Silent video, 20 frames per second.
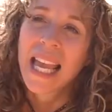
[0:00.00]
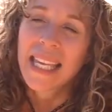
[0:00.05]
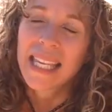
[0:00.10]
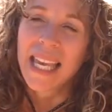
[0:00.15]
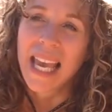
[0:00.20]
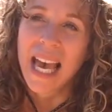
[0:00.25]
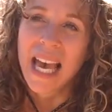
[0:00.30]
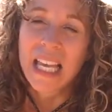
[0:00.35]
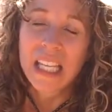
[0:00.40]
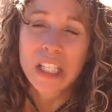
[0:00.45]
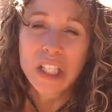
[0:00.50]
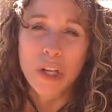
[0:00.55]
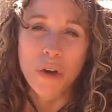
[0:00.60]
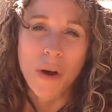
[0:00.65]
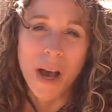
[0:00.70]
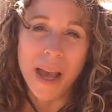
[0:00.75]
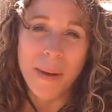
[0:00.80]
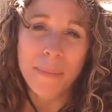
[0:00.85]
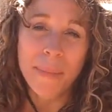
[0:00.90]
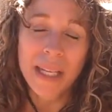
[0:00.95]
yeah so
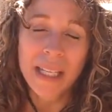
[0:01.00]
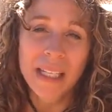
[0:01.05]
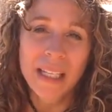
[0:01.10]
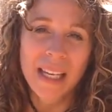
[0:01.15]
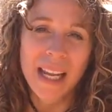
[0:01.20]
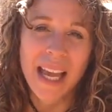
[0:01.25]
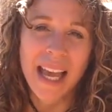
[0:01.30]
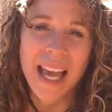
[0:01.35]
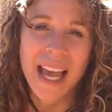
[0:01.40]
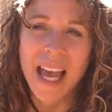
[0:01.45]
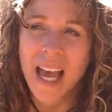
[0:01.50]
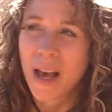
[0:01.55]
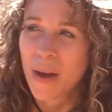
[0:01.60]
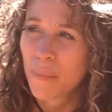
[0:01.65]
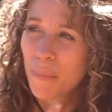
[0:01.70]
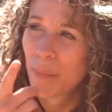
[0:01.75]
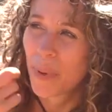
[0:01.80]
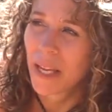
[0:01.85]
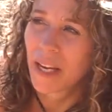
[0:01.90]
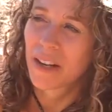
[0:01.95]
I'm in uh,
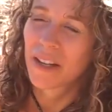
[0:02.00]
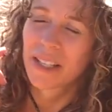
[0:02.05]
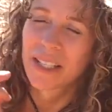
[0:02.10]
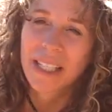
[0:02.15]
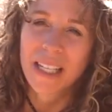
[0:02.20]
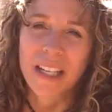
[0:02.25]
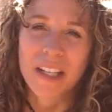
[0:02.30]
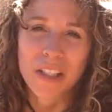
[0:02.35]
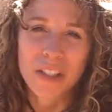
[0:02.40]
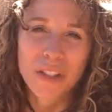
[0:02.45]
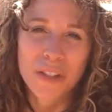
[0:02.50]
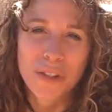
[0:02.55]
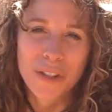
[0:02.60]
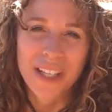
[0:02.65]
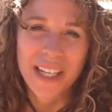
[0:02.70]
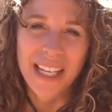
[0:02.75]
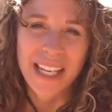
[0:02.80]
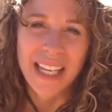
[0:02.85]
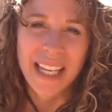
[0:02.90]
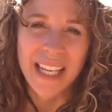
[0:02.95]
bear
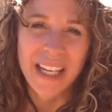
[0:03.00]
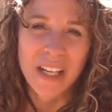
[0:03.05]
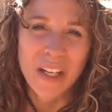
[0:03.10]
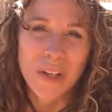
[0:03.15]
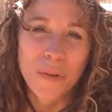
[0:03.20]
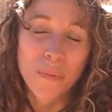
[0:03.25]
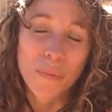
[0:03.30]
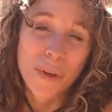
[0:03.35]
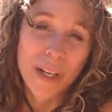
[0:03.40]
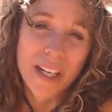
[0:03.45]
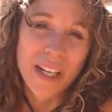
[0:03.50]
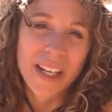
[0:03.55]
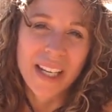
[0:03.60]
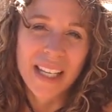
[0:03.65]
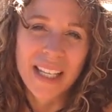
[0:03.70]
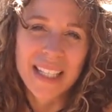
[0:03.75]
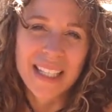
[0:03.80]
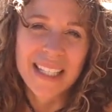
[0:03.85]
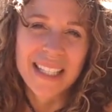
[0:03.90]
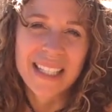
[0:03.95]
territory here where
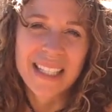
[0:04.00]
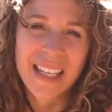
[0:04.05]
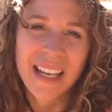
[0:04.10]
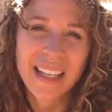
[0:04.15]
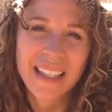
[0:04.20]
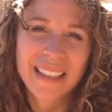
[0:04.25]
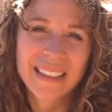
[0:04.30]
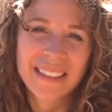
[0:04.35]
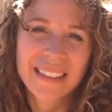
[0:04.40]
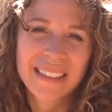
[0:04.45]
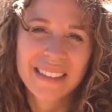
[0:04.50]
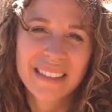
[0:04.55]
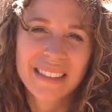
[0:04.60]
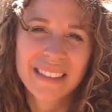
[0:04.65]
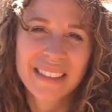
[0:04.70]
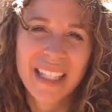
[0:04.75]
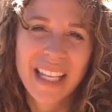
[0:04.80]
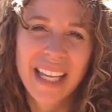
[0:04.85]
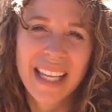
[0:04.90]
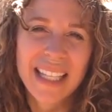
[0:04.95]
it's not
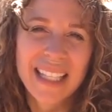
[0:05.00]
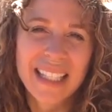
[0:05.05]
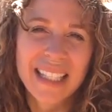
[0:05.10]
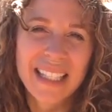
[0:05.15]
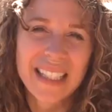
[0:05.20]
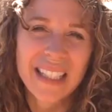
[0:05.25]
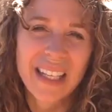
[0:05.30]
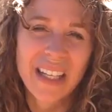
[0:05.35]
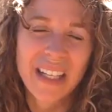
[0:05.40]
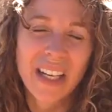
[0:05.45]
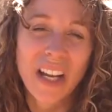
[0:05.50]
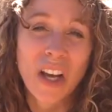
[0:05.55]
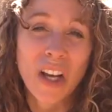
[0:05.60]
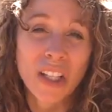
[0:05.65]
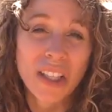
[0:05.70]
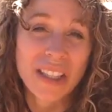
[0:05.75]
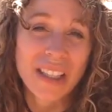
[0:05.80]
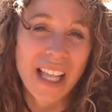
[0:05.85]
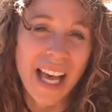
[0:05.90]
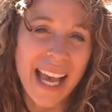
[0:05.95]
it's not
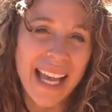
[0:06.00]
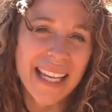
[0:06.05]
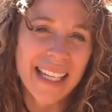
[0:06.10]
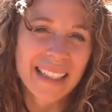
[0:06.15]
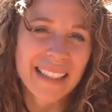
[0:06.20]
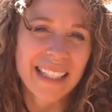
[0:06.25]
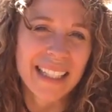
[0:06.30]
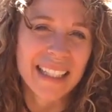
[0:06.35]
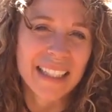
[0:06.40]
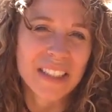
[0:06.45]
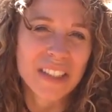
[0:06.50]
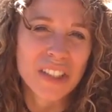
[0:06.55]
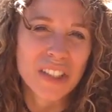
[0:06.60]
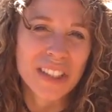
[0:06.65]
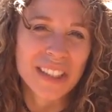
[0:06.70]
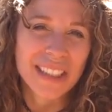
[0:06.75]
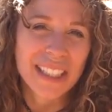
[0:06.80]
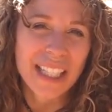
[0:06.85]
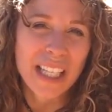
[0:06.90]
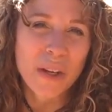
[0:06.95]
unlikely to
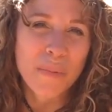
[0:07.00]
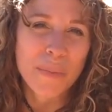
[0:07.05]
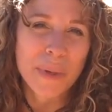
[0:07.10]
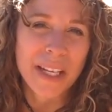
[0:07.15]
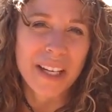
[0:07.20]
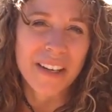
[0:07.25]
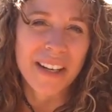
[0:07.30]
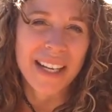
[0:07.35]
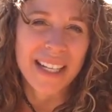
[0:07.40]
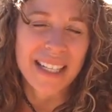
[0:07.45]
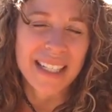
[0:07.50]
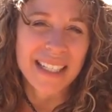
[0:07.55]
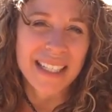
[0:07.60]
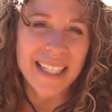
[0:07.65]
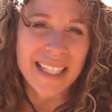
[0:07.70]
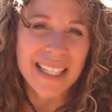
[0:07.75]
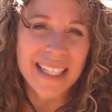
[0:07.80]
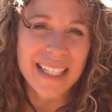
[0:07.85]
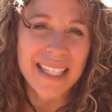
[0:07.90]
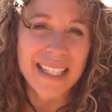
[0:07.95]
see a bear at a
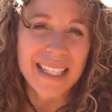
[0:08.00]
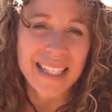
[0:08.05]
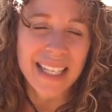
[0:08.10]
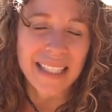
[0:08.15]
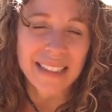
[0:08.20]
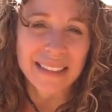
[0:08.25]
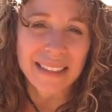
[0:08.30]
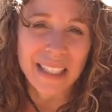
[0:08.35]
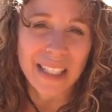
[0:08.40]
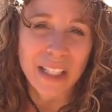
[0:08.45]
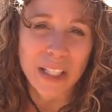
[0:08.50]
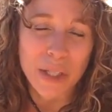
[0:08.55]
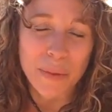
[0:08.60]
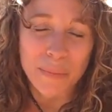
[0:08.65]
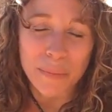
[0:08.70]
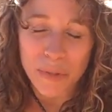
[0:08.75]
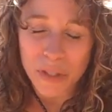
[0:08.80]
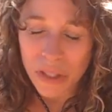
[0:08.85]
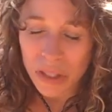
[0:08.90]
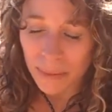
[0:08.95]
distance at
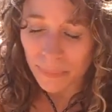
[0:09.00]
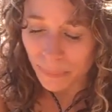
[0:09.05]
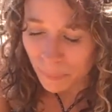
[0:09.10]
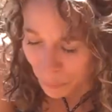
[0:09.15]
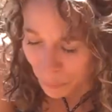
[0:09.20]
times